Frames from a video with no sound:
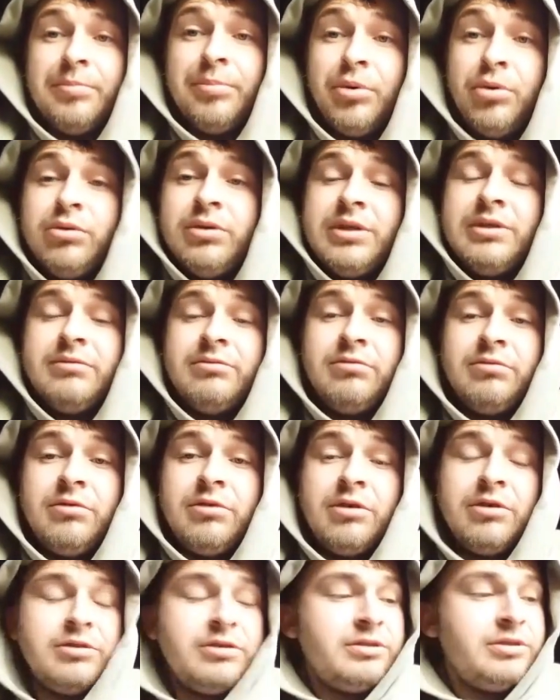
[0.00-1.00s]
My boiler
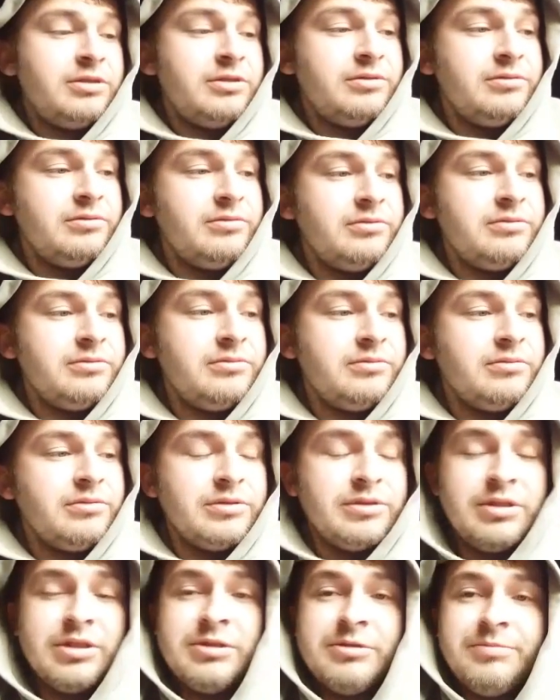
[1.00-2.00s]
rod
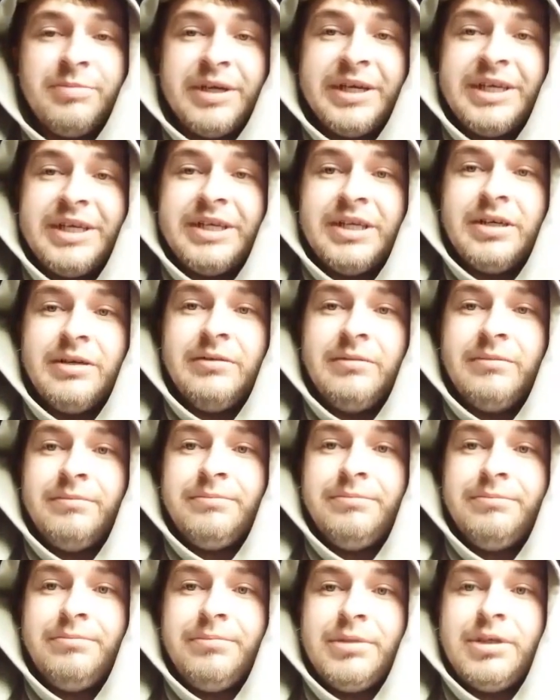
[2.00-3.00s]
is just making a
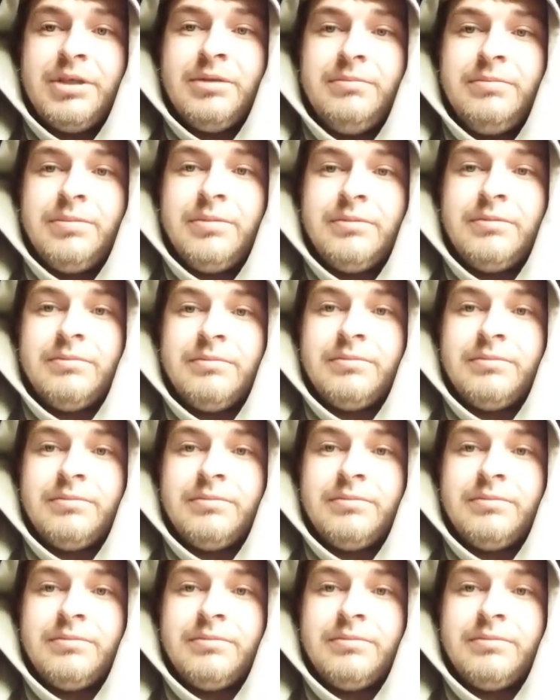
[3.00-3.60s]
beep,